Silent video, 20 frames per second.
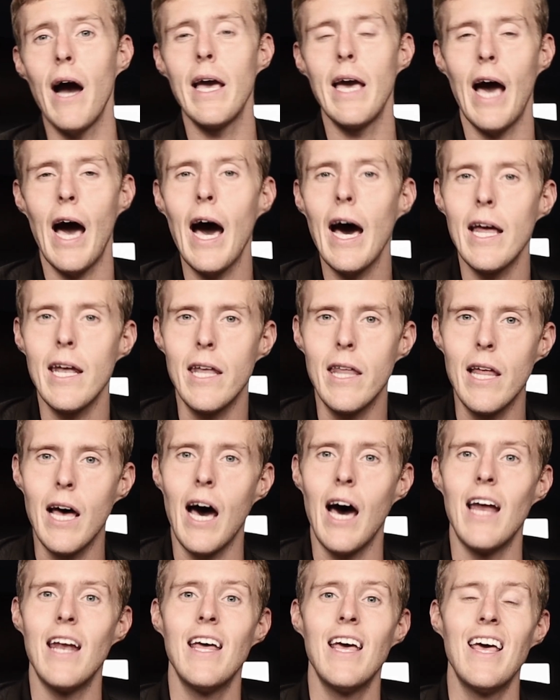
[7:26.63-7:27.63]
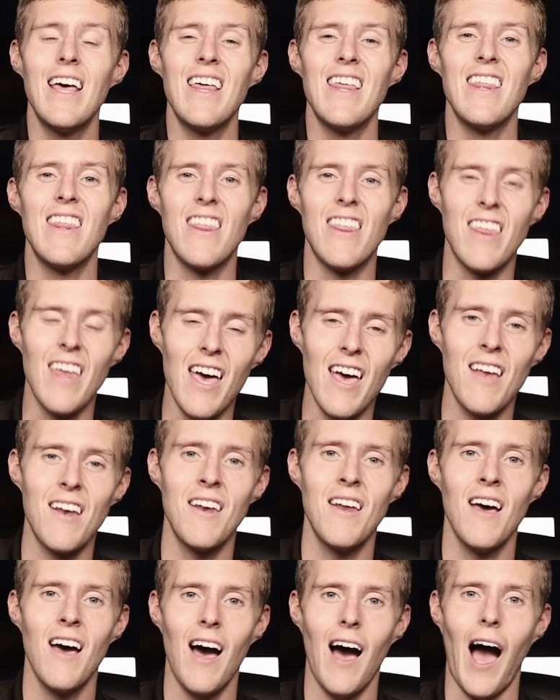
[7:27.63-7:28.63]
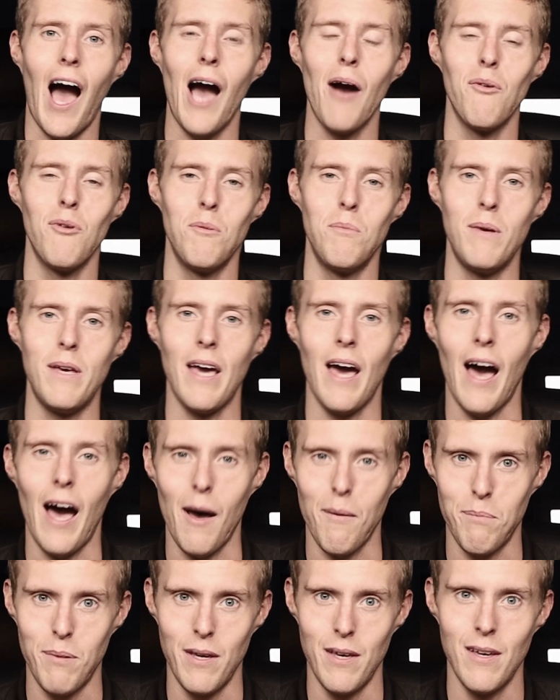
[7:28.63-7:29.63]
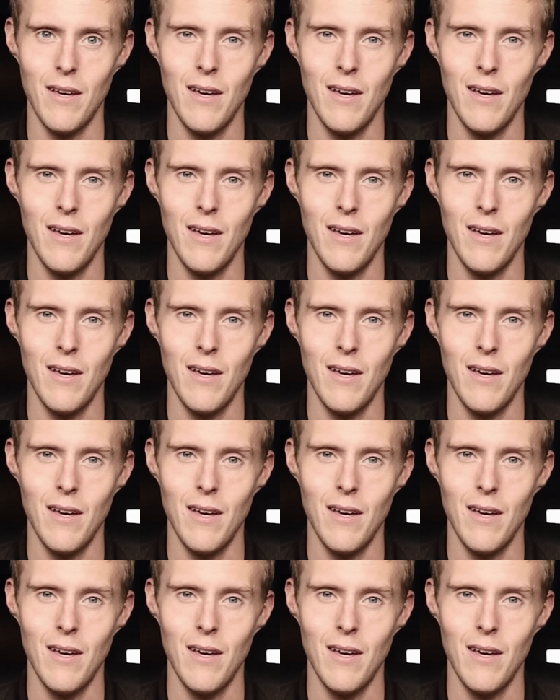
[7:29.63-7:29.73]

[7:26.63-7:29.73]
I had that, then I would be happy.